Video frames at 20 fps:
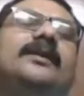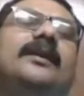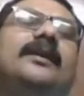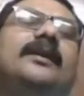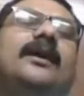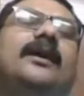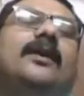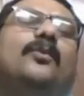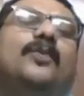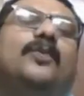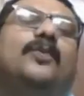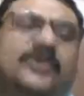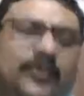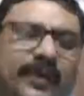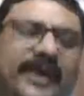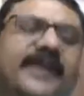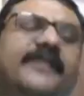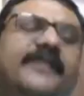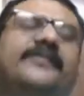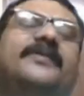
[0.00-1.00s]
which
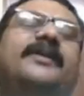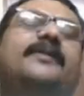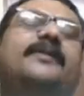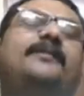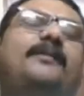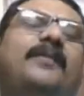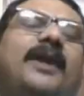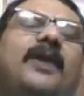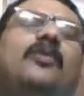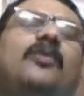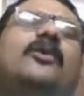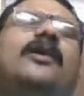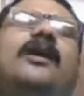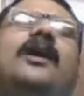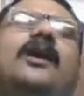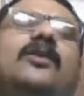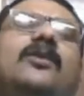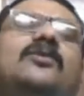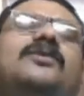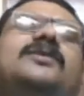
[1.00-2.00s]
were the
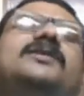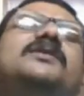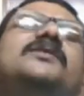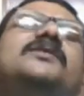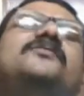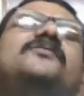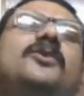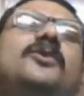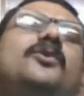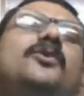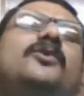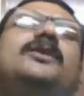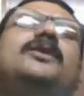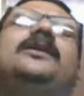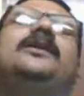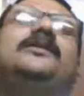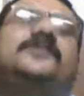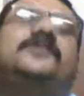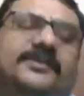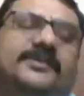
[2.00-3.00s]
powerhouses of
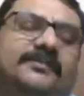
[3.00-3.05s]
colonialism.